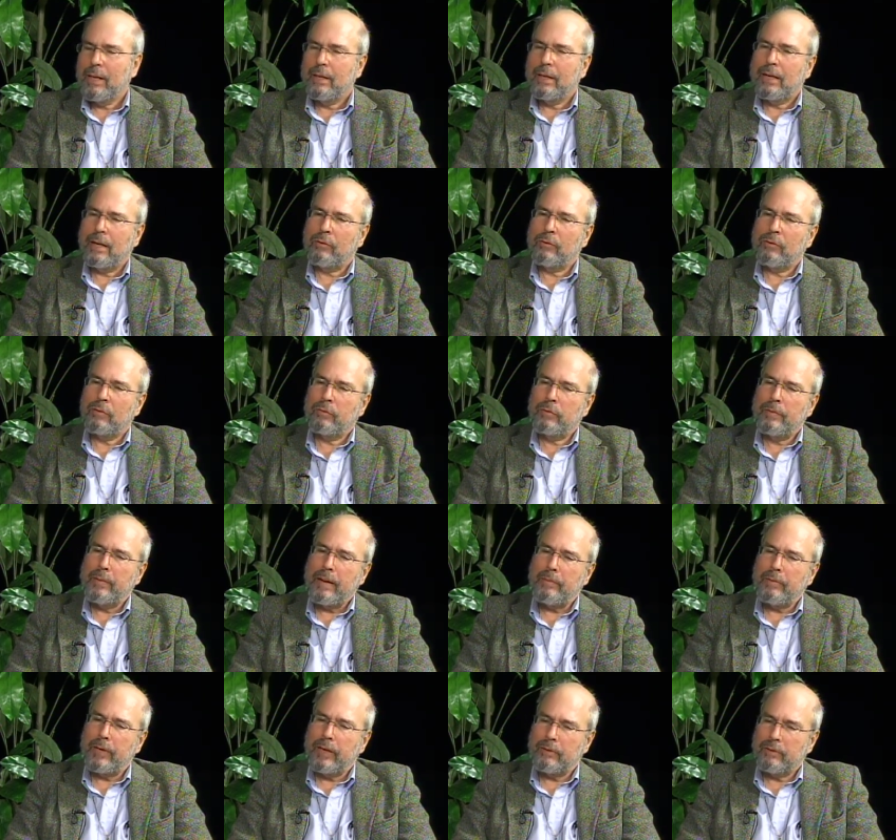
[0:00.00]
Now,
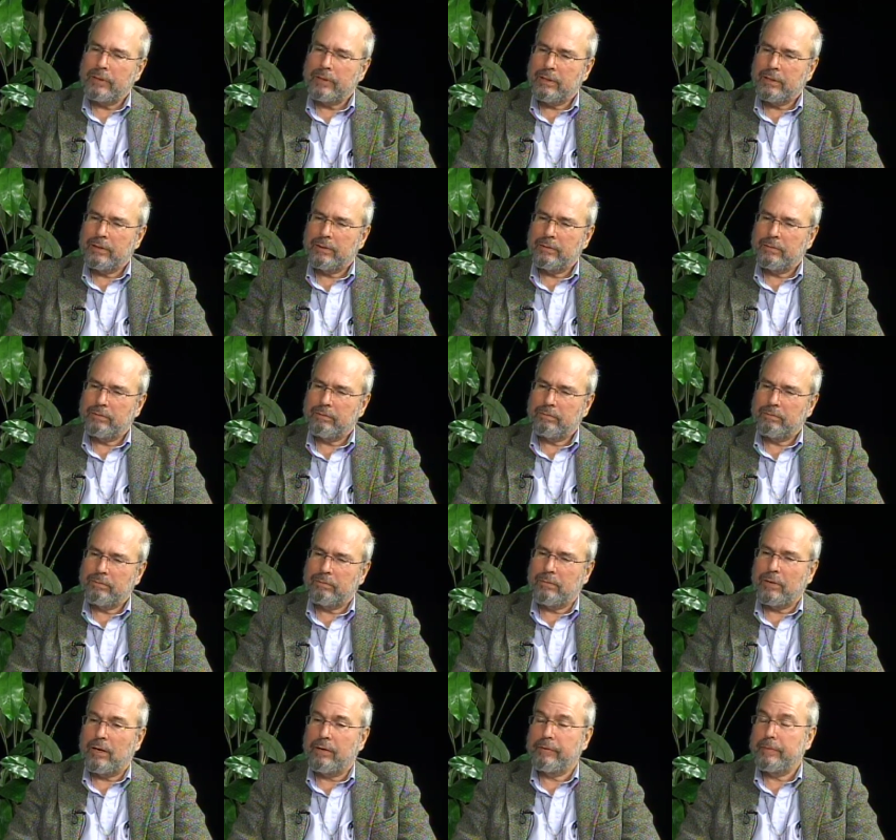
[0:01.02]
remember, I was a
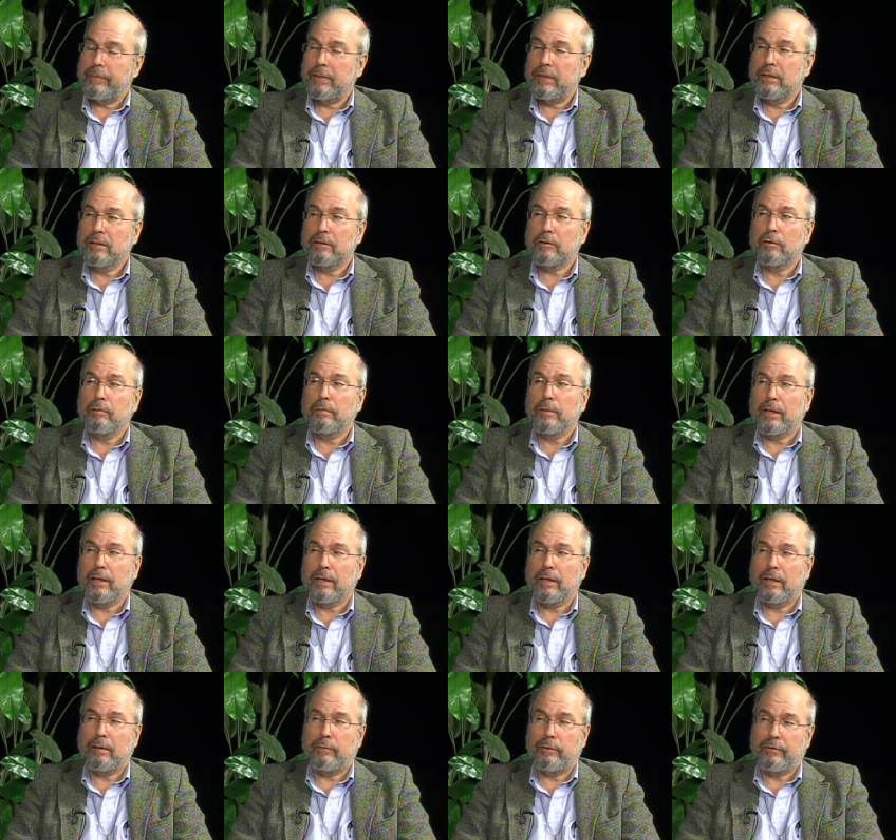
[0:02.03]
Harvard Business School
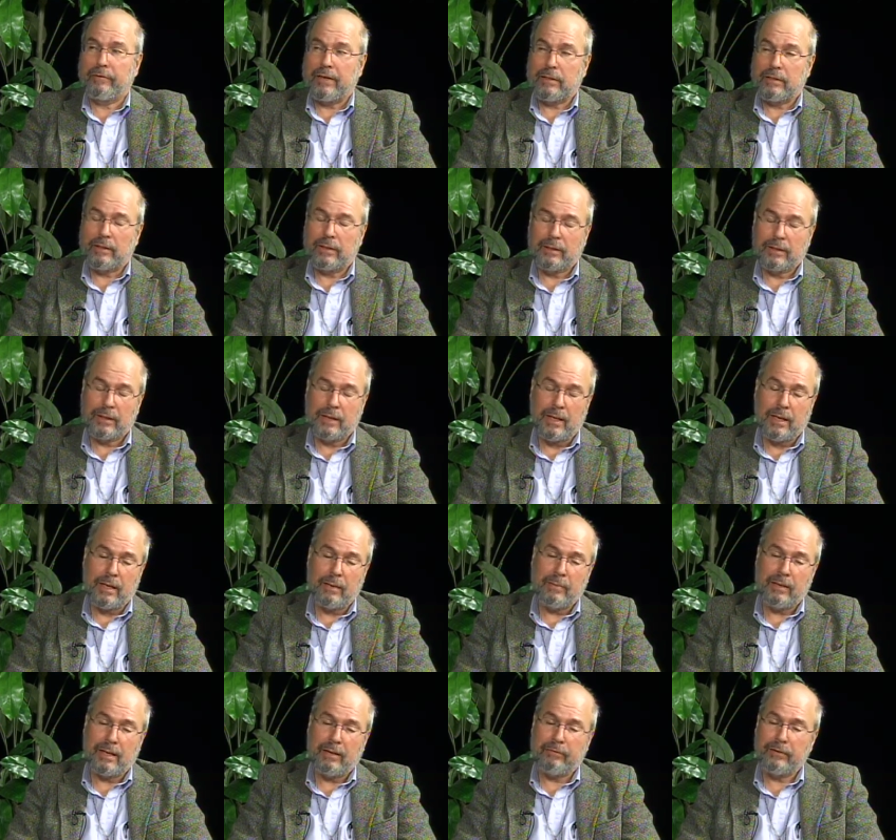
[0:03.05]
marketing professor at the
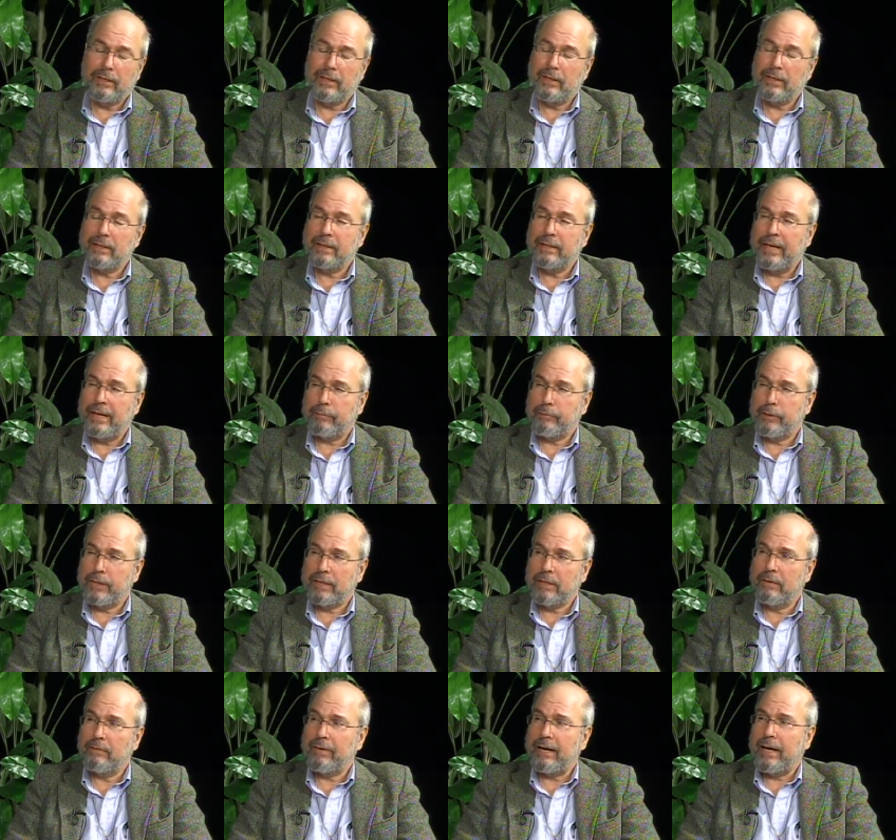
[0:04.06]
time, and everything is net
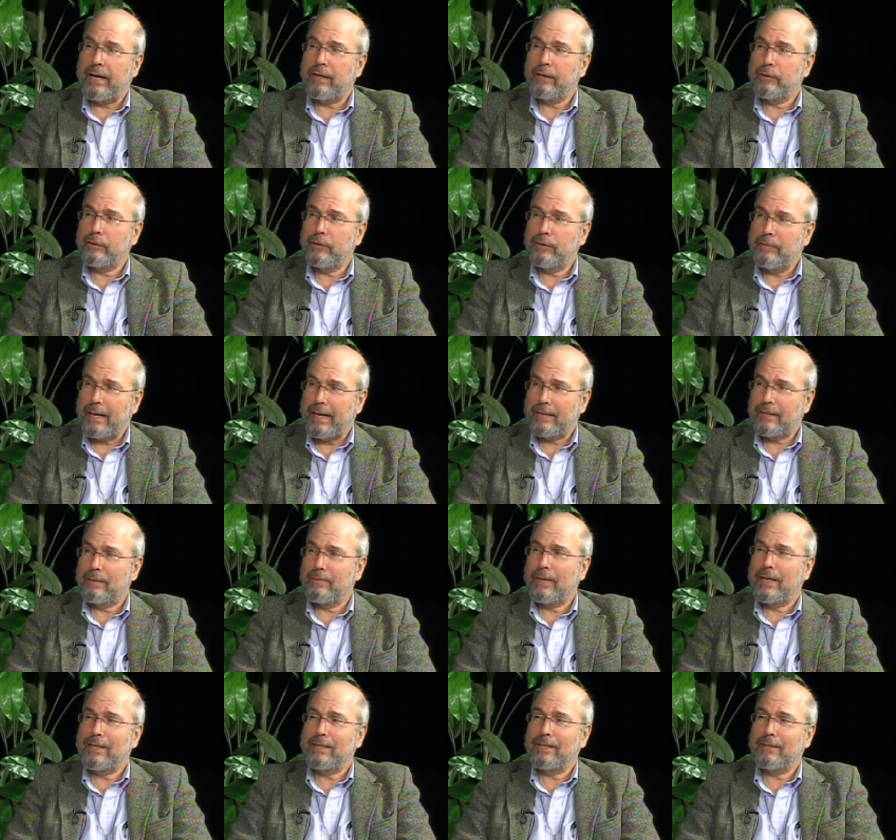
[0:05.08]
present value and
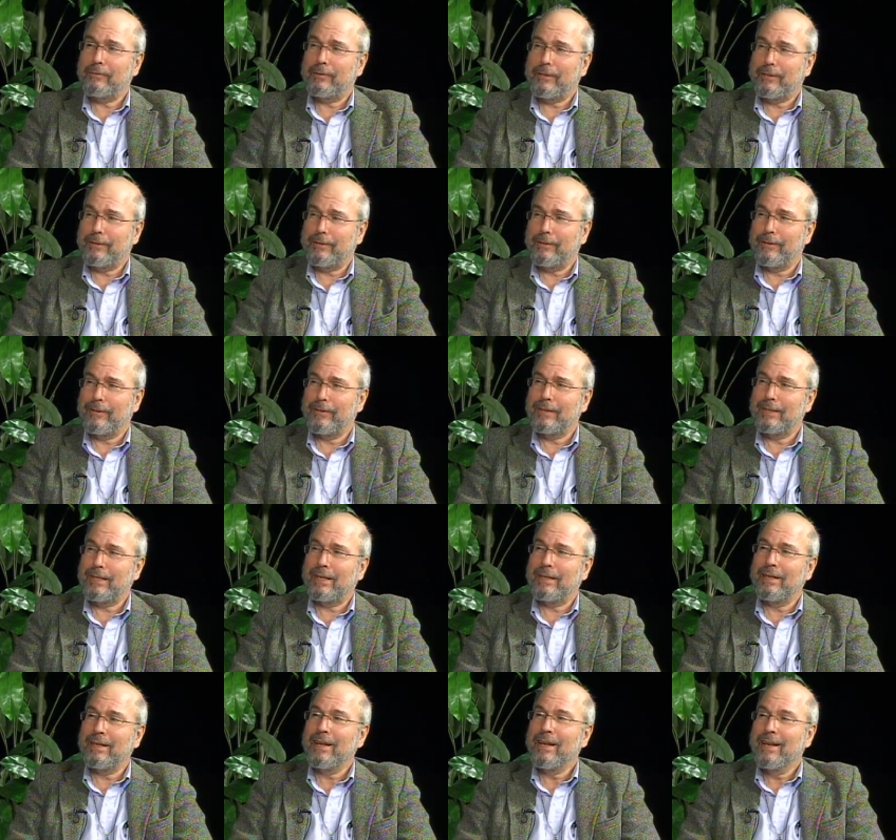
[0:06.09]
maximizing returns
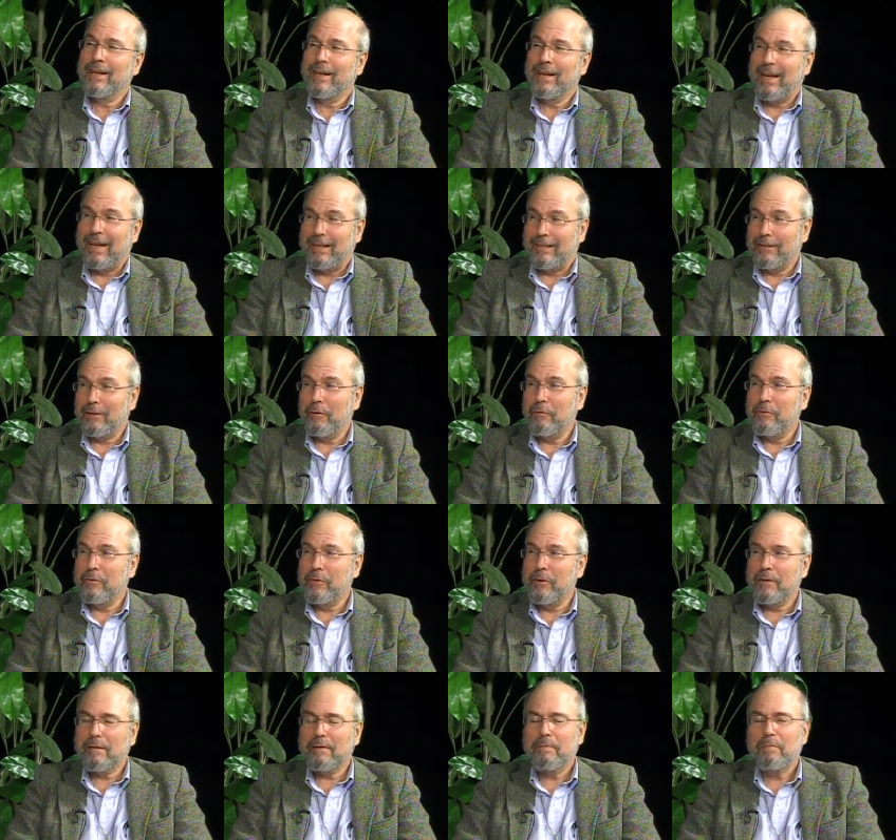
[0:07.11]
and, and so
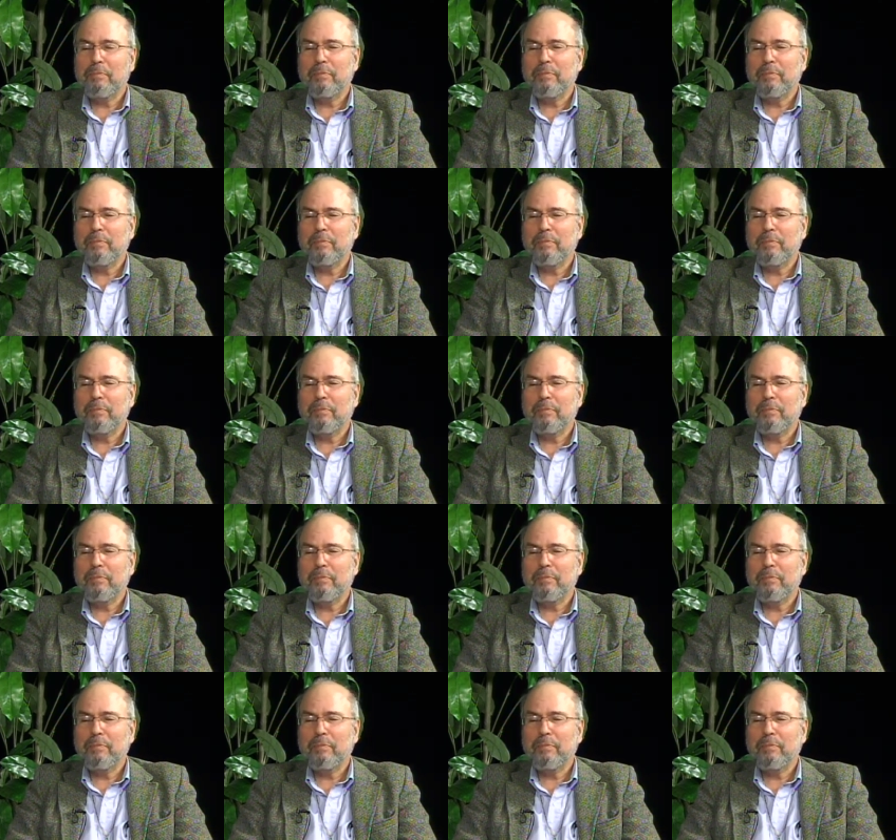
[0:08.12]
forth.